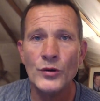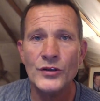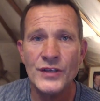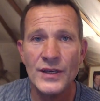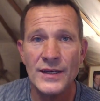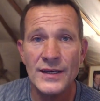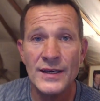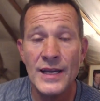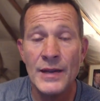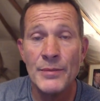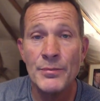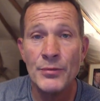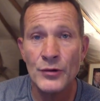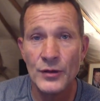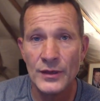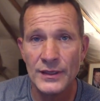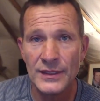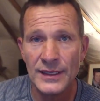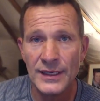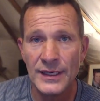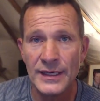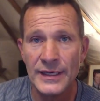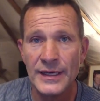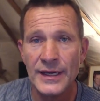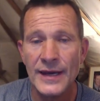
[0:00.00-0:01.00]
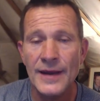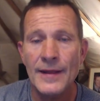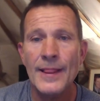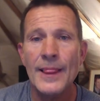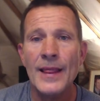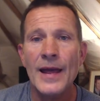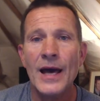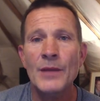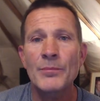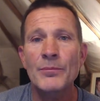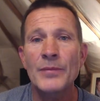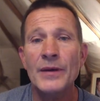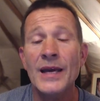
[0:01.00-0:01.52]
deliberately
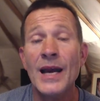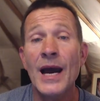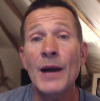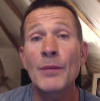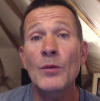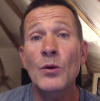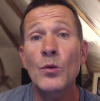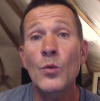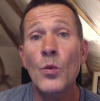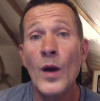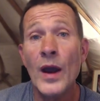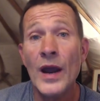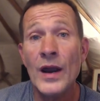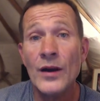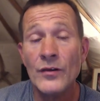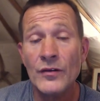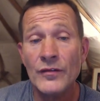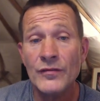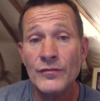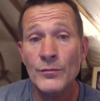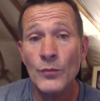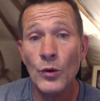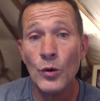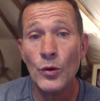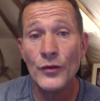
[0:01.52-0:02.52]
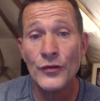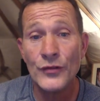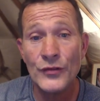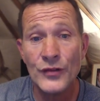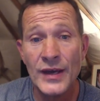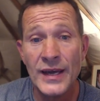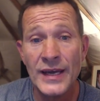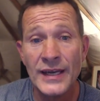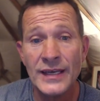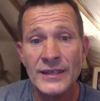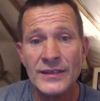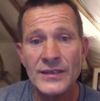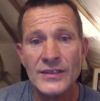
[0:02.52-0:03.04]
and become aware of more
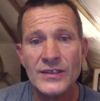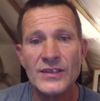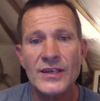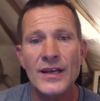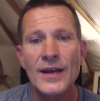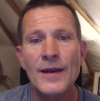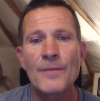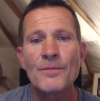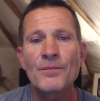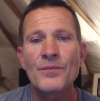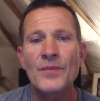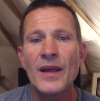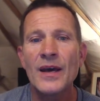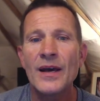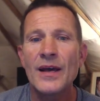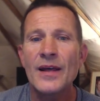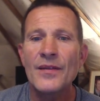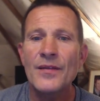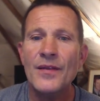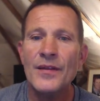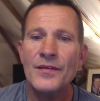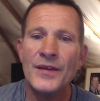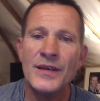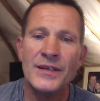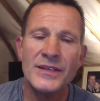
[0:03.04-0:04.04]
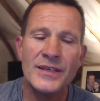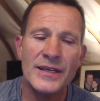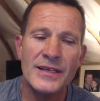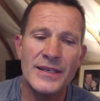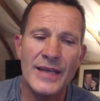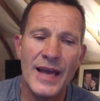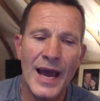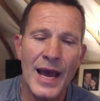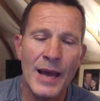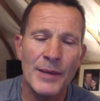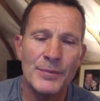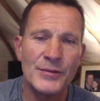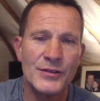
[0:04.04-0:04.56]
things, this is
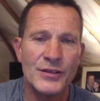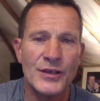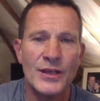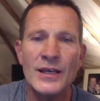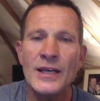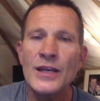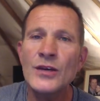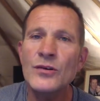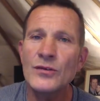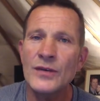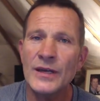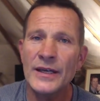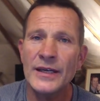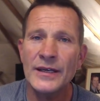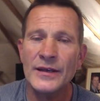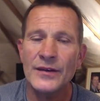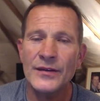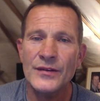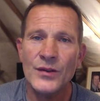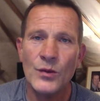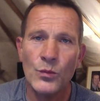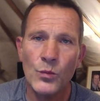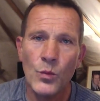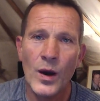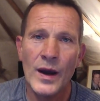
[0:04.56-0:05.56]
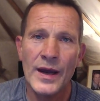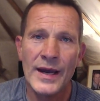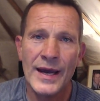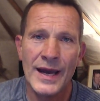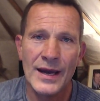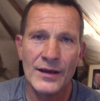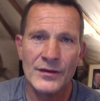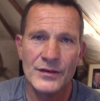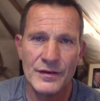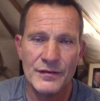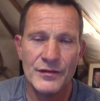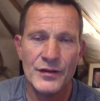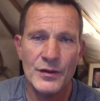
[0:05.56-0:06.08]
absolutely the way
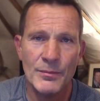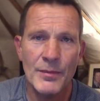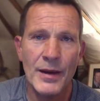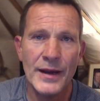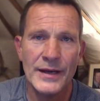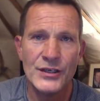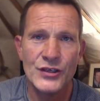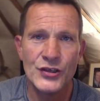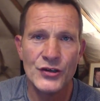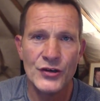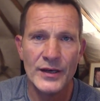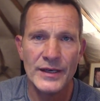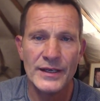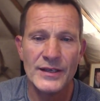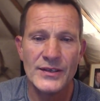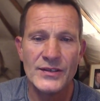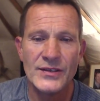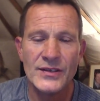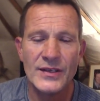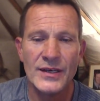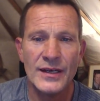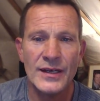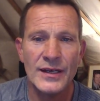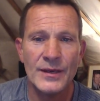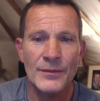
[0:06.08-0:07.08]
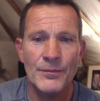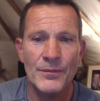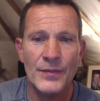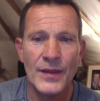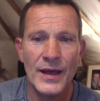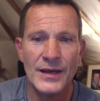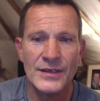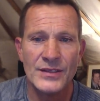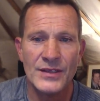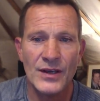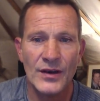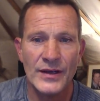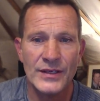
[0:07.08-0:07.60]
out of the matrix,
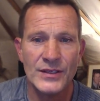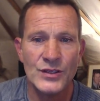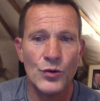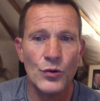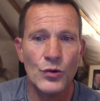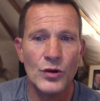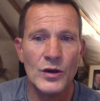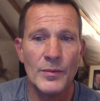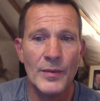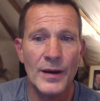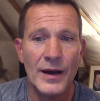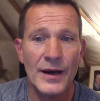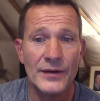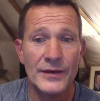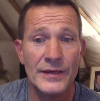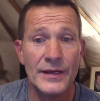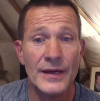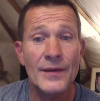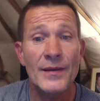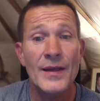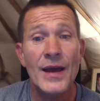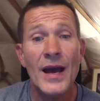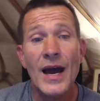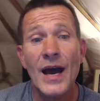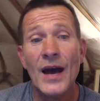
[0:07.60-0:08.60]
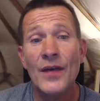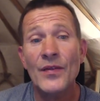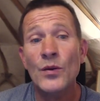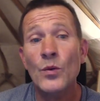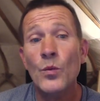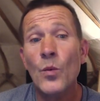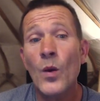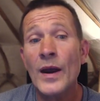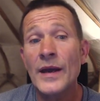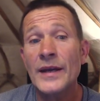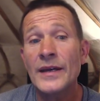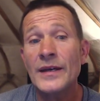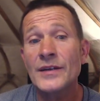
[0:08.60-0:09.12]
as I talk about it, and the
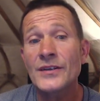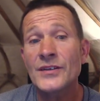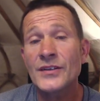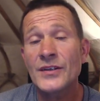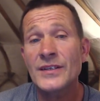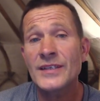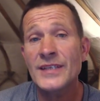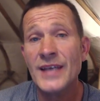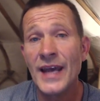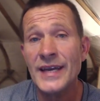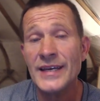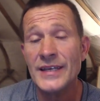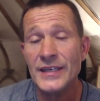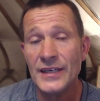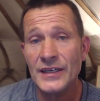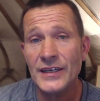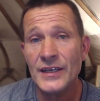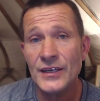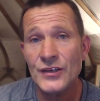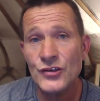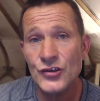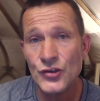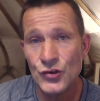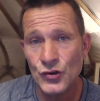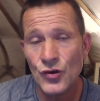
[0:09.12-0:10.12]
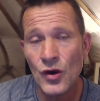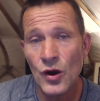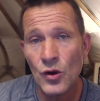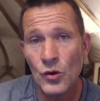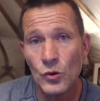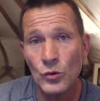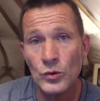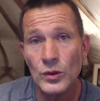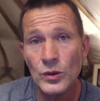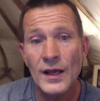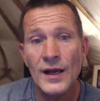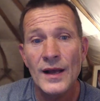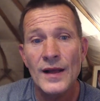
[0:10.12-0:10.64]
way to take
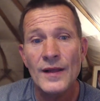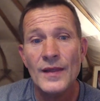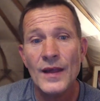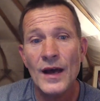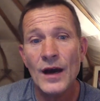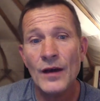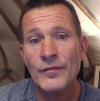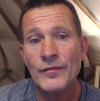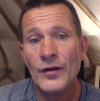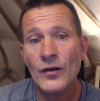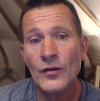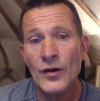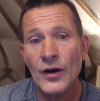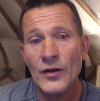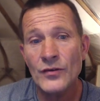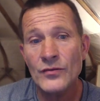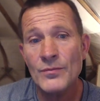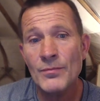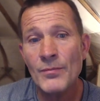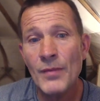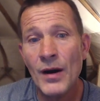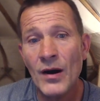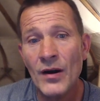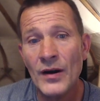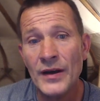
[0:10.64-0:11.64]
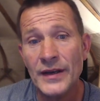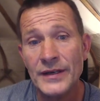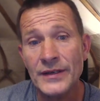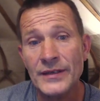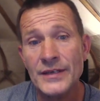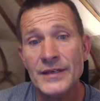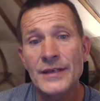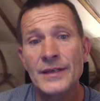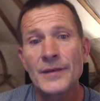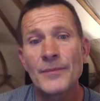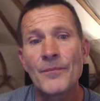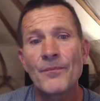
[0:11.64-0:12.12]
control of our own mind.